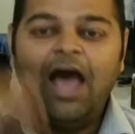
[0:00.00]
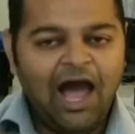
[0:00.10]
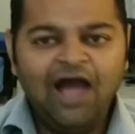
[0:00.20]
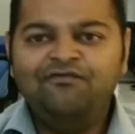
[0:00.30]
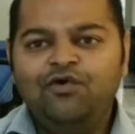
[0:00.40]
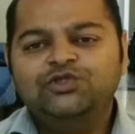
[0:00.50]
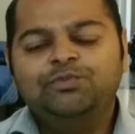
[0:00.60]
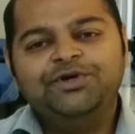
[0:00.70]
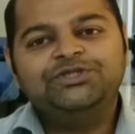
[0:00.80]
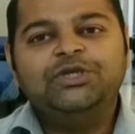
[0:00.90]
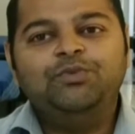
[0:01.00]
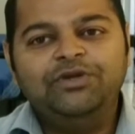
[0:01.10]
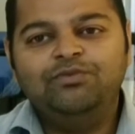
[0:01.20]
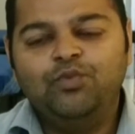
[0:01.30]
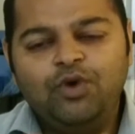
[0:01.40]
I have also
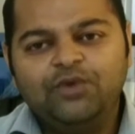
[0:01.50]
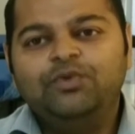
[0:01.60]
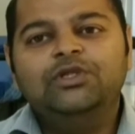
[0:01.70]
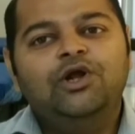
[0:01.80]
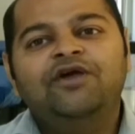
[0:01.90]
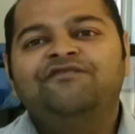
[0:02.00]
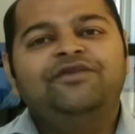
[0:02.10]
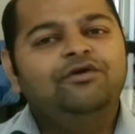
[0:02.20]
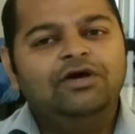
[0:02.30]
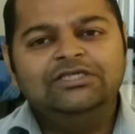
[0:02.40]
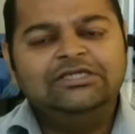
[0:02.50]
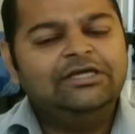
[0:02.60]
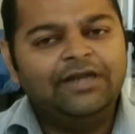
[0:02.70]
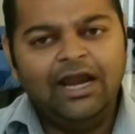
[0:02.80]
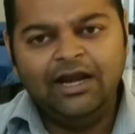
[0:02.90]
personally worked with a lot of
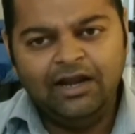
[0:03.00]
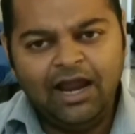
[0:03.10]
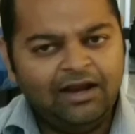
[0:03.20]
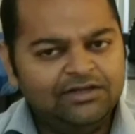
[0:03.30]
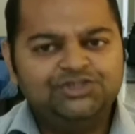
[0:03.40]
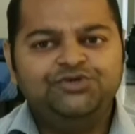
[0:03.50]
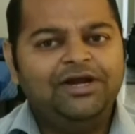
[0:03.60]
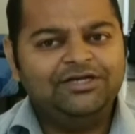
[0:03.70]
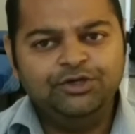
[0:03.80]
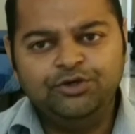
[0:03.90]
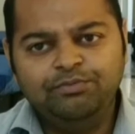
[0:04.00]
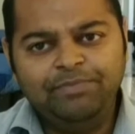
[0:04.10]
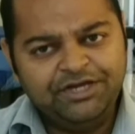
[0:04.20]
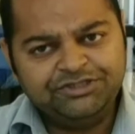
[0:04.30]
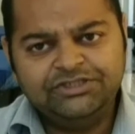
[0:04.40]
neurological and geriatric group
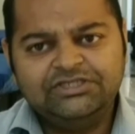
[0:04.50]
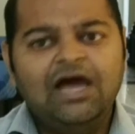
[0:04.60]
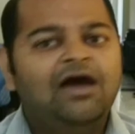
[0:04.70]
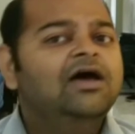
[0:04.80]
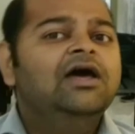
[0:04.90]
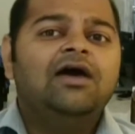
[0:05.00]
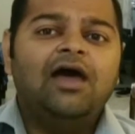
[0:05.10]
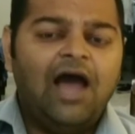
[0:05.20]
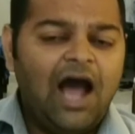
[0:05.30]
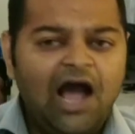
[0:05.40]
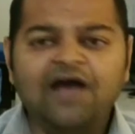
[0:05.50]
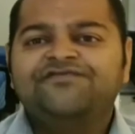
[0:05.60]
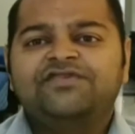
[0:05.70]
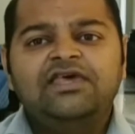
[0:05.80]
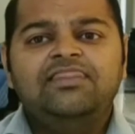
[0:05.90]
patients. I have
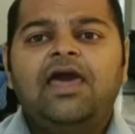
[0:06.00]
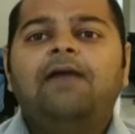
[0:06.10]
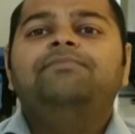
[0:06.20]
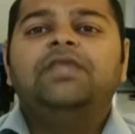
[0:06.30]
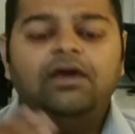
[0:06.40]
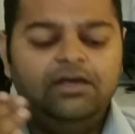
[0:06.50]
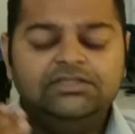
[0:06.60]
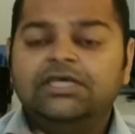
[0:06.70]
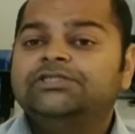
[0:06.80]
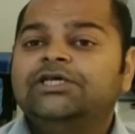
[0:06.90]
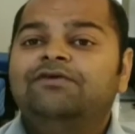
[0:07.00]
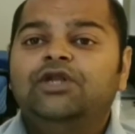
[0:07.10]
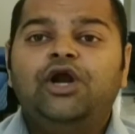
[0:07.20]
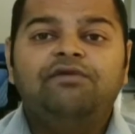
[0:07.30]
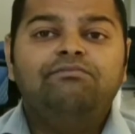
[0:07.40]
seen them, they save a
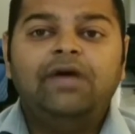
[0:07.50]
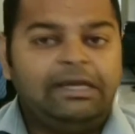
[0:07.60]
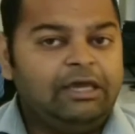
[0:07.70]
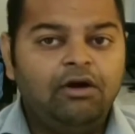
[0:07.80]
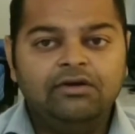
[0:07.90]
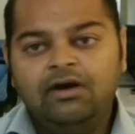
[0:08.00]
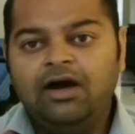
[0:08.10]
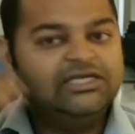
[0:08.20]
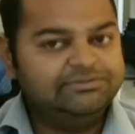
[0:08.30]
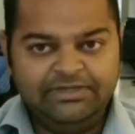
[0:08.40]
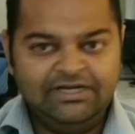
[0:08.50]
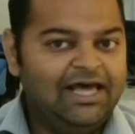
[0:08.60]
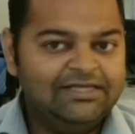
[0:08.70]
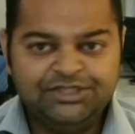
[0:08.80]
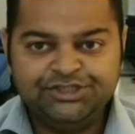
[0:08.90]
lot of money on
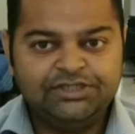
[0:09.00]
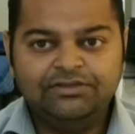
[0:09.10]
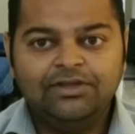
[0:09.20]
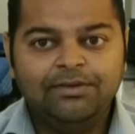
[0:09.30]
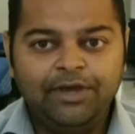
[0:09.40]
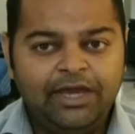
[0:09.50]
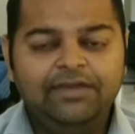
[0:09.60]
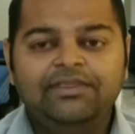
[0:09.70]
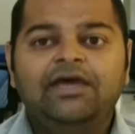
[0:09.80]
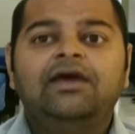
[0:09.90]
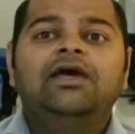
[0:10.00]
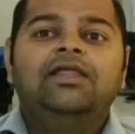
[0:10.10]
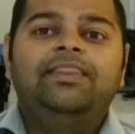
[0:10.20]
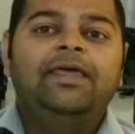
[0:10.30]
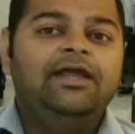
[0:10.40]
hospitalization, because
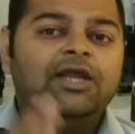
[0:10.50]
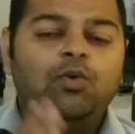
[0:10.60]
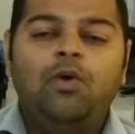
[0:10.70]
they